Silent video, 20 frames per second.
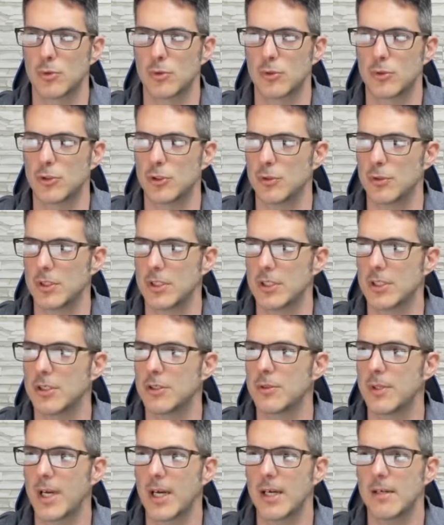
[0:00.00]
Do you need to
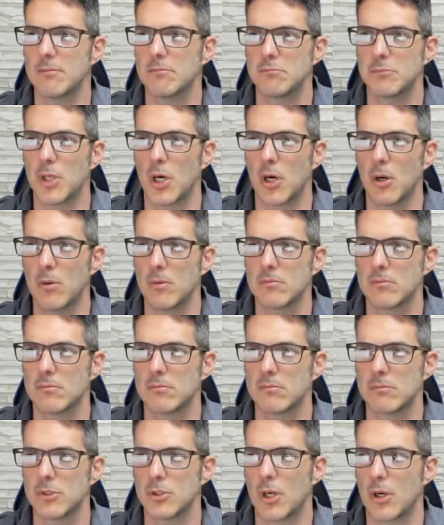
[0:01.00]
do that? No,
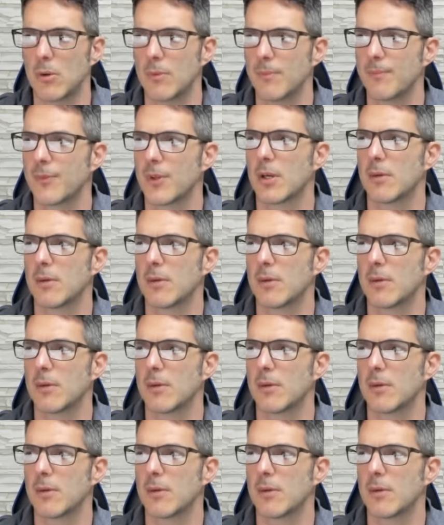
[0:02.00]
you don't.